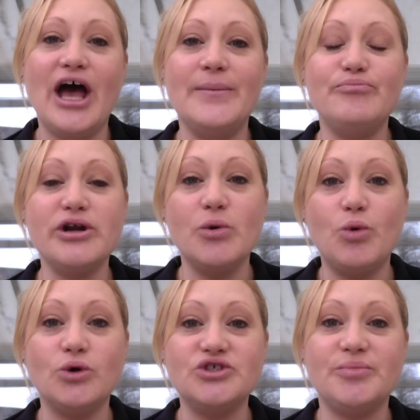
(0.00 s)
Um, bring a
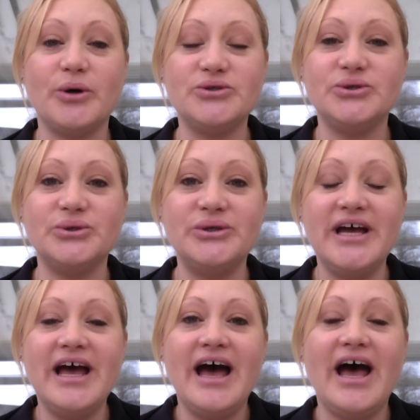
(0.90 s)
water bottle
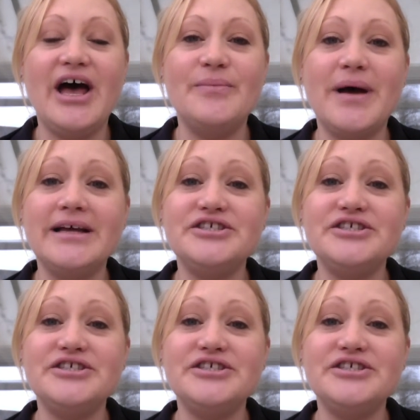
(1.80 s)
um,